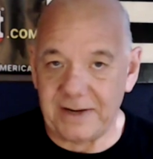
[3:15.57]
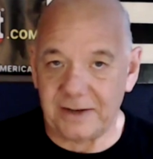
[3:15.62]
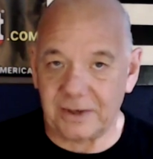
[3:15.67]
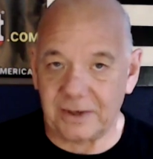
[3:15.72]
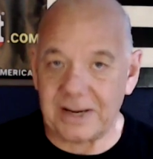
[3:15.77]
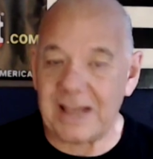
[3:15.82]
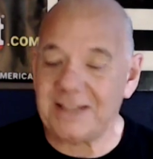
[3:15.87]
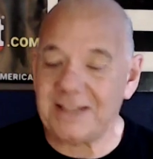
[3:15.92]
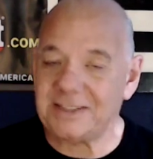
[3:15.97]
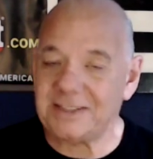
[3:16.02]
Now,
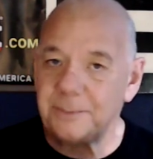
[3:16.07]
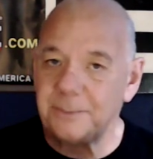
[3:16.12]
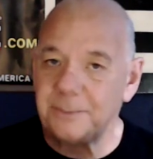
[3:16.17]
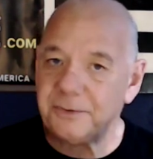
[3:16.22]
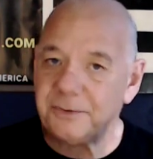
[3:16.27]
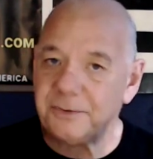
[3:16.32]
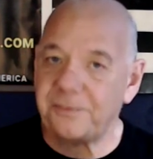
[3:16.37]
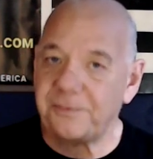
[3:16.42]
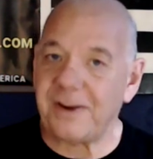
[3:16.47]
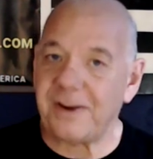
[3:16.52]
concept
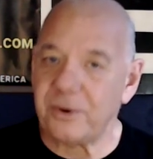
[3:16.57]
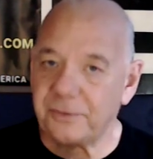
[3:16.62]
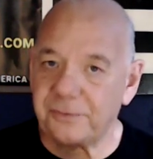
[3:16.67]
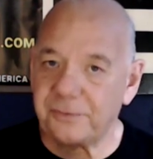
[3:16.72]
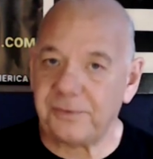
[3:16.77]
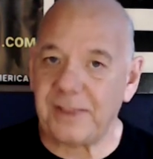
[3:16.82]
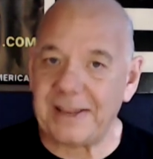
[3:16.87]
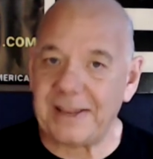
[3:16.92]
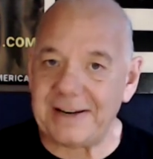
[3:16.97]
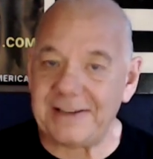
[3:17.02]
of fight or
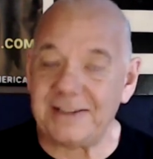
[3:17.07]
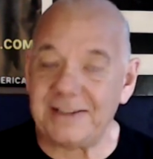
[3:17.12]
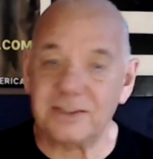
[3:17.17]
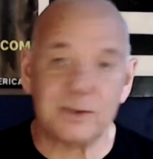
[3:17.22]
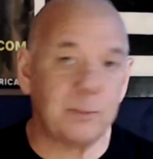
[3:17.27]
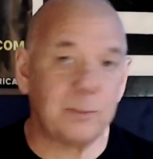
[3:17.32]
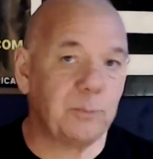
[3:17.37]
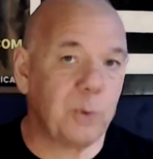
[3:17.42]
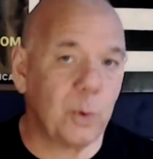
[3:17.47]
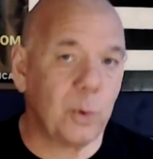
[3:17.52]
flight is
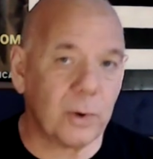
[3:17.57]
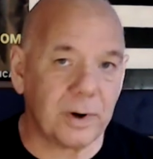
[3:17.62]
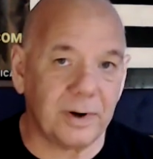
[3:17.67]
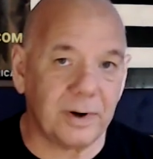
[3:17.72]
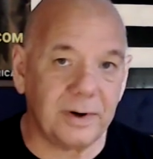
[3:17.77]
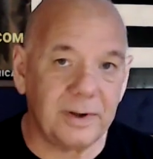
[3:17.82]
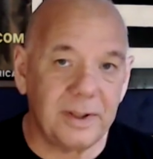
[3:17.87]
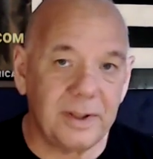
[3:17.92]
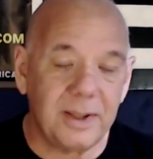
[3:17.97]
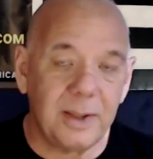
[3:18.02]

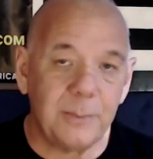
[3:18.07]
important